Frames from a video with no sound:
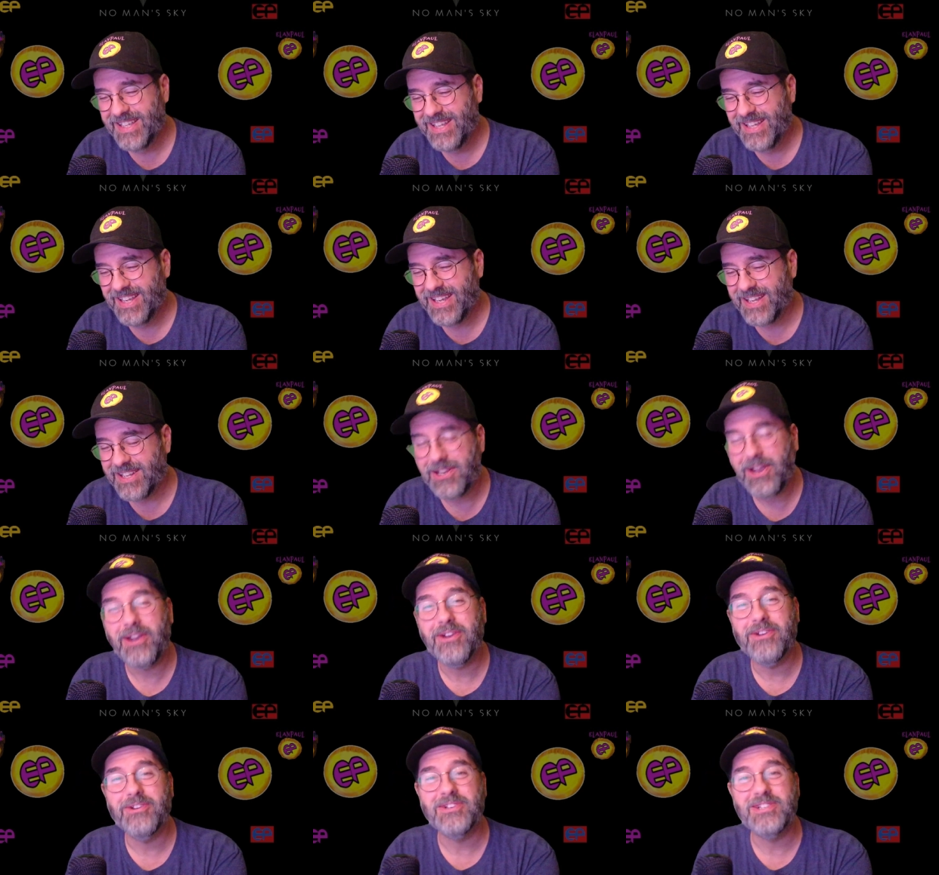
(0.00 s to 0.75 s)

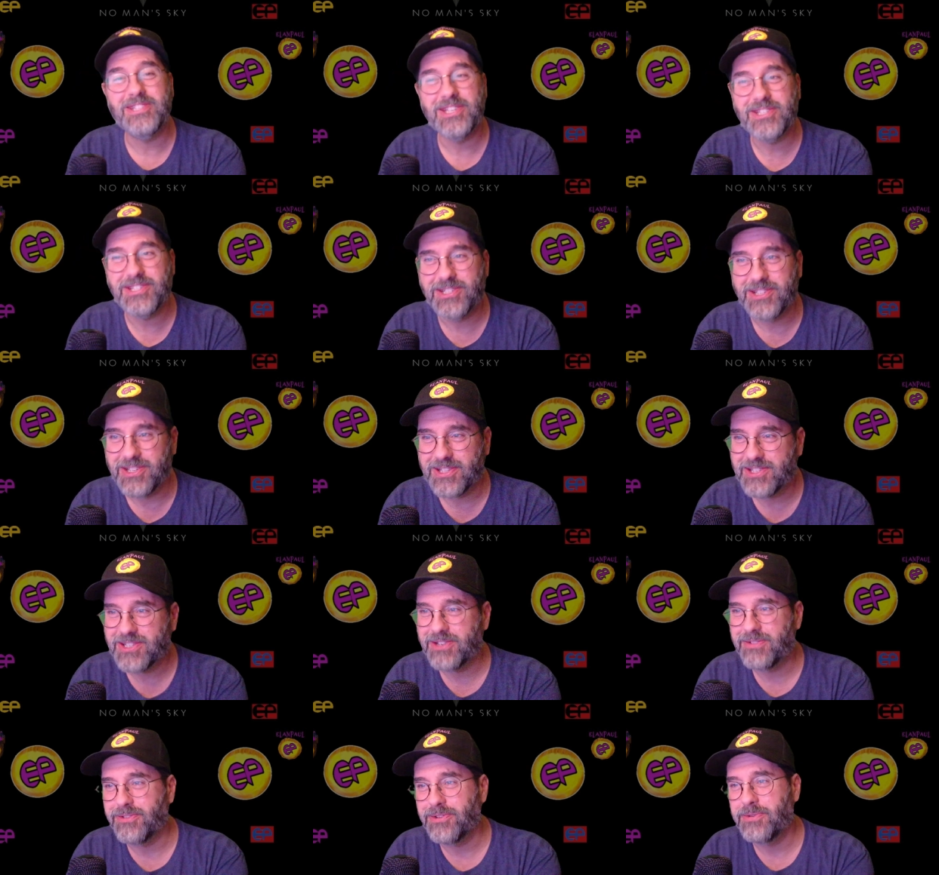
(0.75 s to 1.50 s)
entire
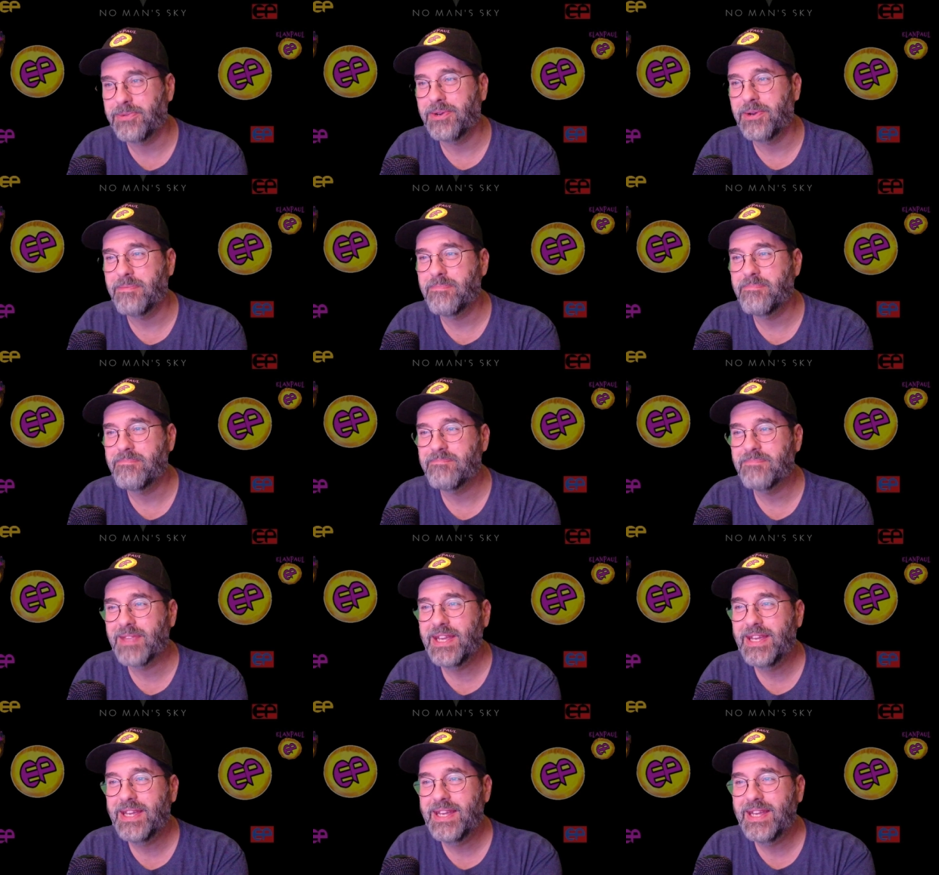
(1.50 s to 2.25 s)
existence, if you will.
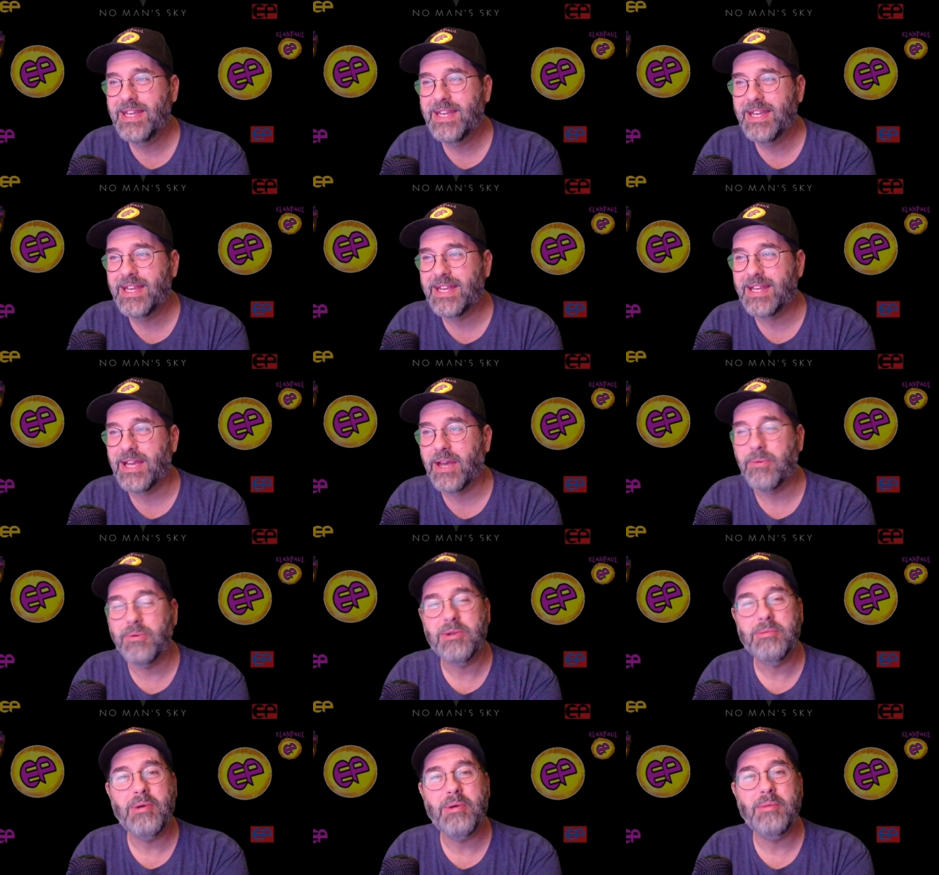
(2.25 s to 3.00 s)
Now,
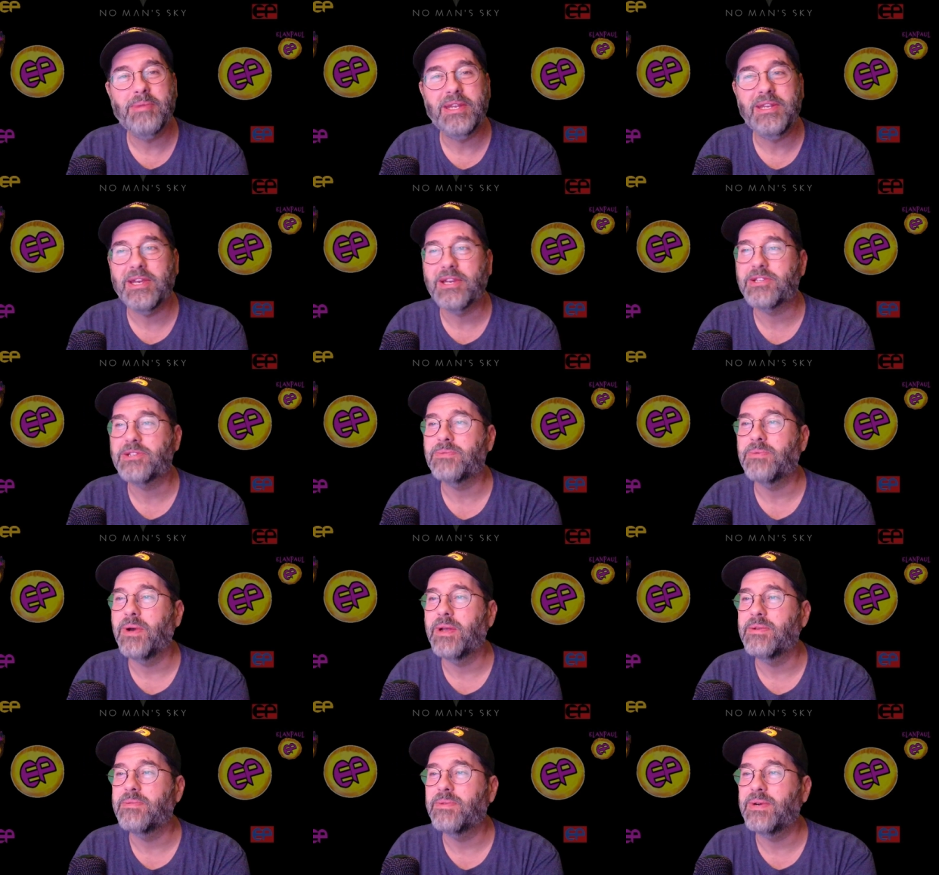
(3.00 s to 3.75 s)
what about my next
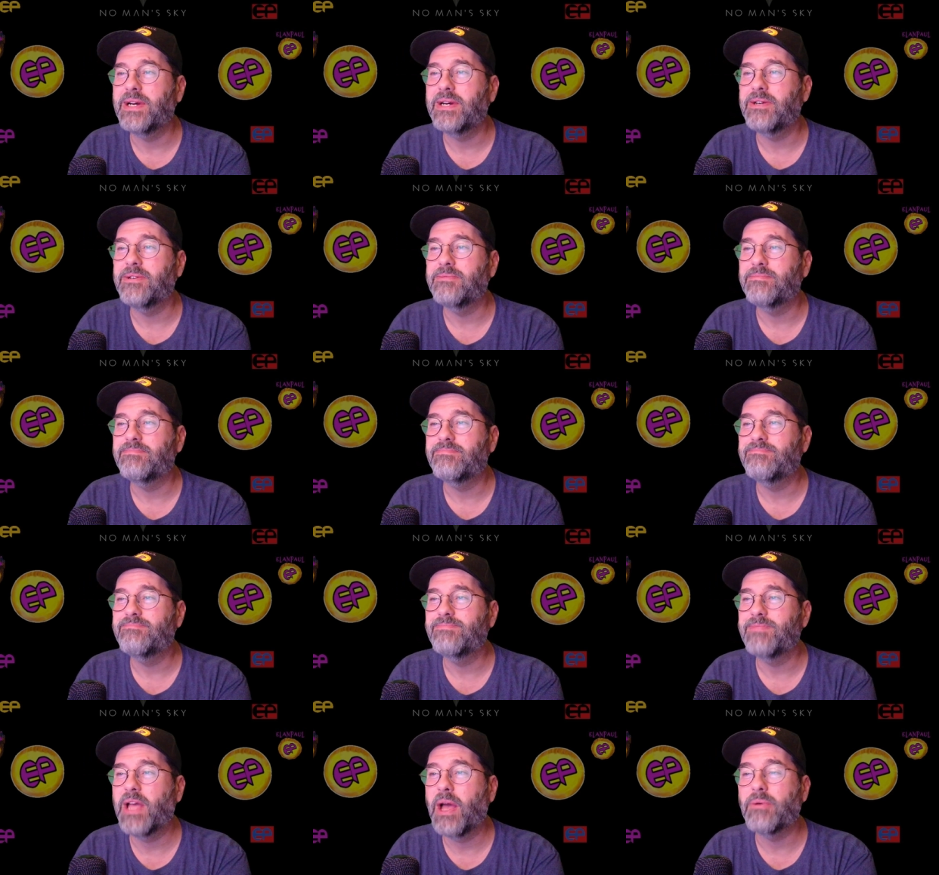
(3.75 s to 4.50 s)
one? Well,
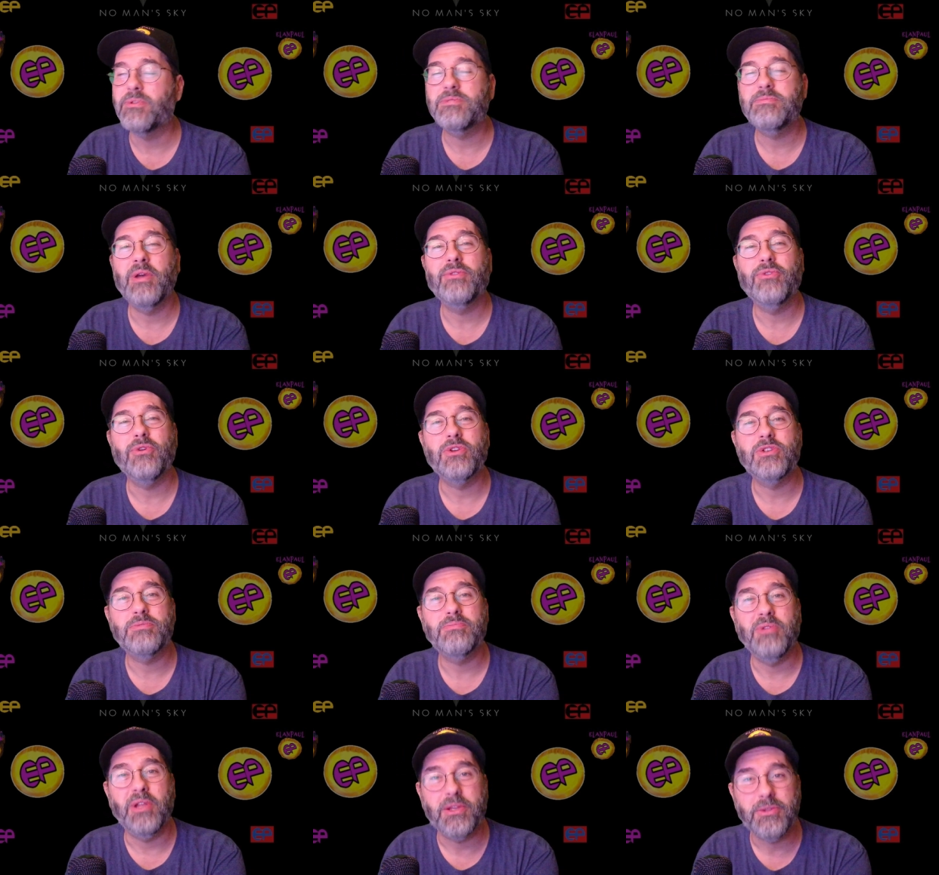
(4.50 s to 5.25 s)
that was my
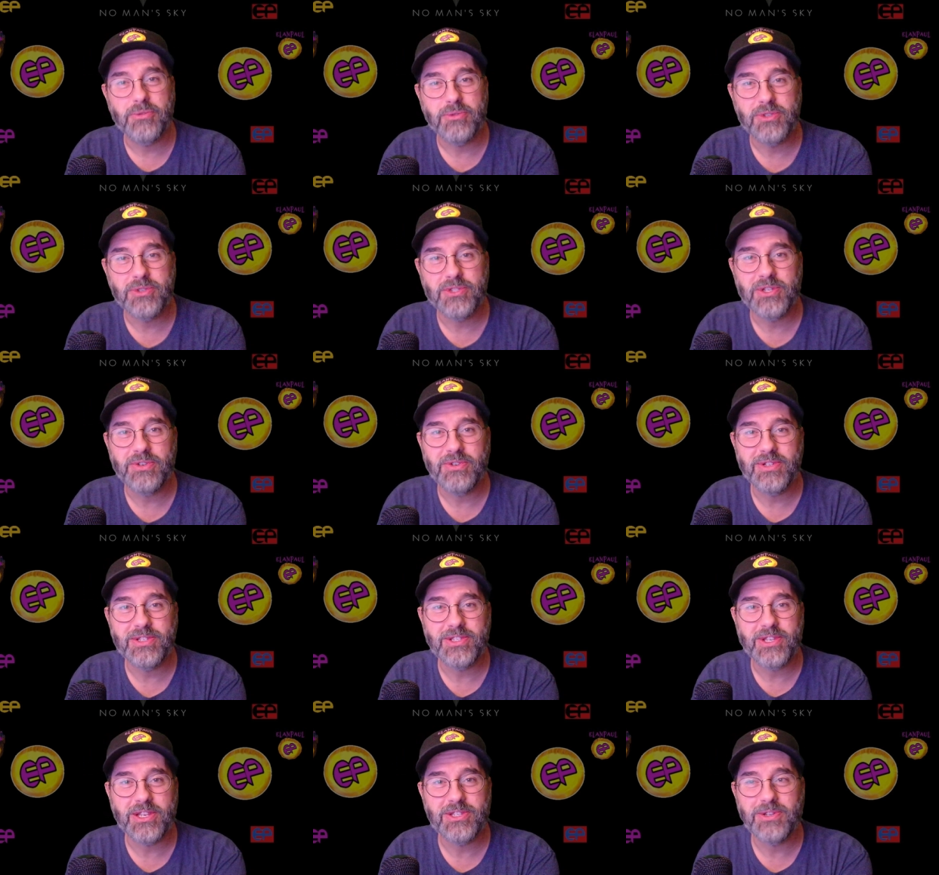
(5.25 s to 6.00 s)
first playthrough
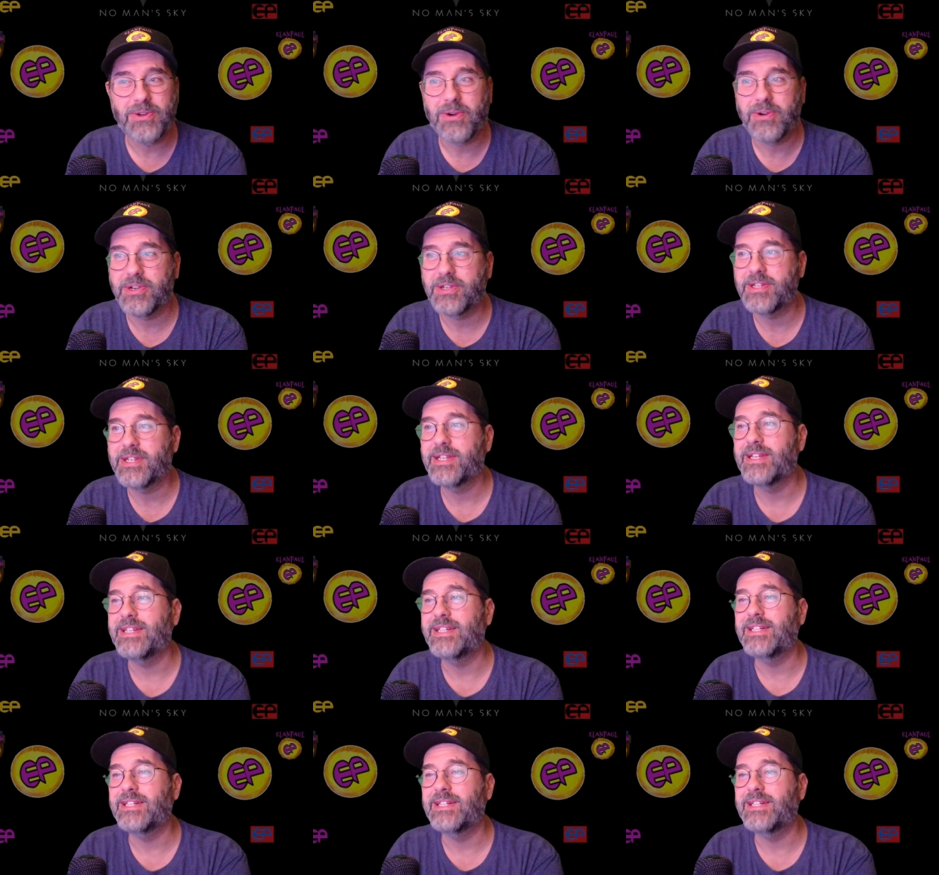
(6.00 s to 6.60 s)
series I started.